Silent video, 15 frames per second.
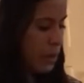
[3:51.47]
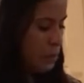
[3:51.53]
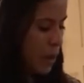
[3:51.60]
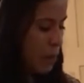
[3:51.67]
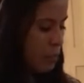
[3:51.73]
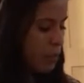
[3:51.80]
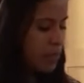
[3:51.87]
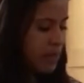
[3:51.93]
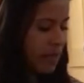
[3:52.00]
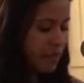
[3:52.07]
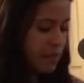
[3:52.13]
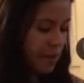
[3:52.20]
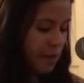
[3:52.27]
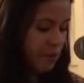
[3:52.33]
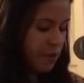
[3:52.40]

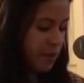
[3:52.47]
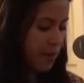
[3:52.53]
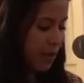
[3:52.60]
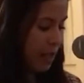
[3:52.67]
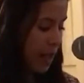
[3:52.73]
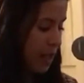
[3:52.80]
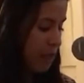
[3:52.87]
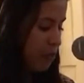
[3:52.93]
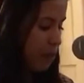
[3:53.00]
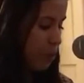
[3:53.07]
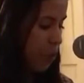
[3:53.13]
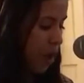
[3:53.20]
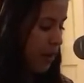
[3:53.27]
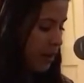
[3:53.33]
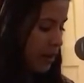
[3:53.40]
represent everything I ever
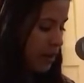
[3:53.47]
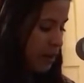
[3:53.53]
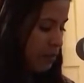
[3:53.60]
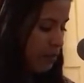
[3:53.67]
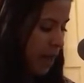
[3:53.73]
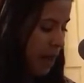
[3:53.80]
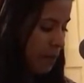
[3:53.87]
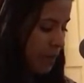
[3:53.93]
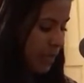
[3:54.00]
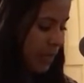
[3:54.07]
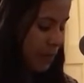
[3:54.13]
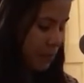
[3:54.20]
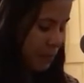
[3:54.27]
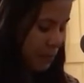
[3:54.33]
wanted in a family.